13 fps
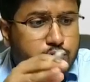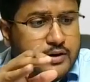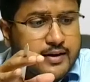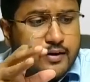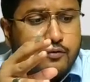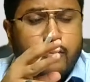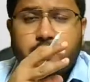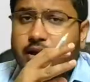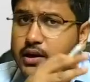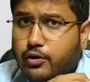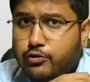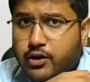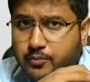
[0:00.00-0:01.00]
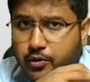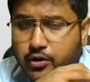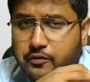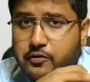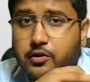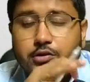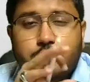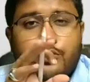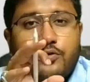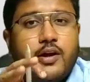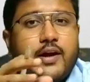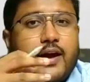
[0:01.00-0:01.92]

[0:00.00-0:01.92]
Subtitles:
that is from the accounting point of view also,